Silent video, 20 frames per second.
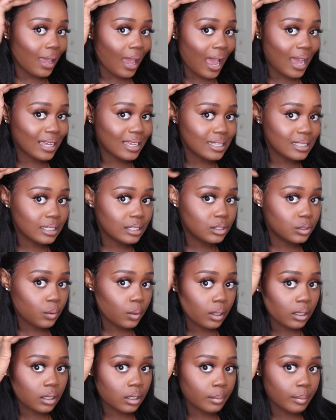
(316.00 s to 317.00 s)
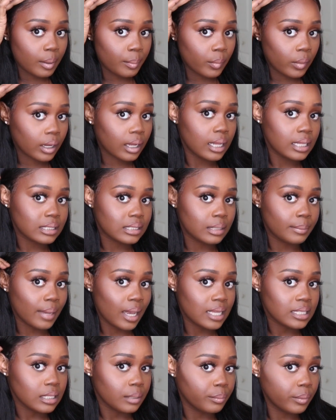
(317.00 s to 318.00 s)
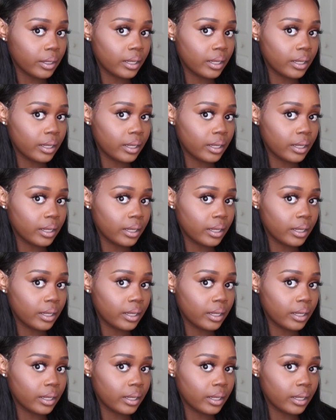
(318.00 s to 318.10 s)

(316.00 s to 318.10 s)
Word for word: I can do a little bit more customizing,